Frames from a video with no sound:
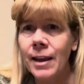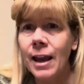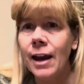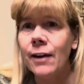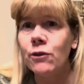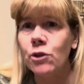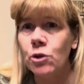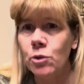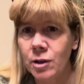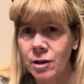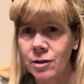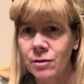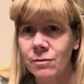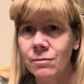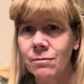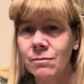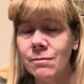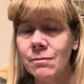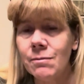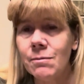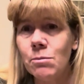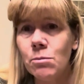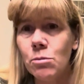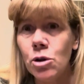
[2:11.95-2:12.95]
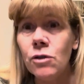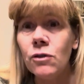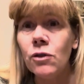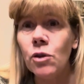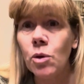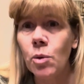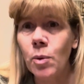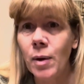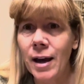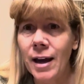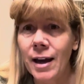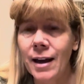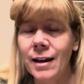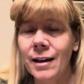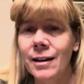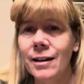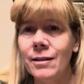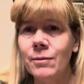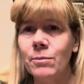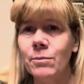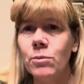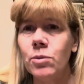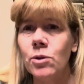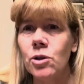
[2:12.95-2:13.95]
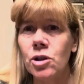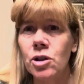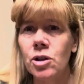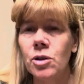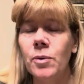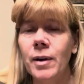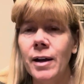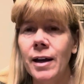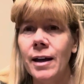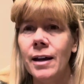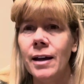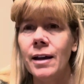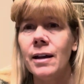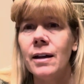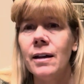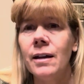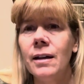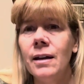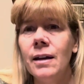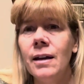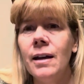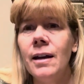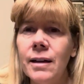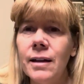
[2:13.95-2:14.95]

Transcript: everyone move away and push away and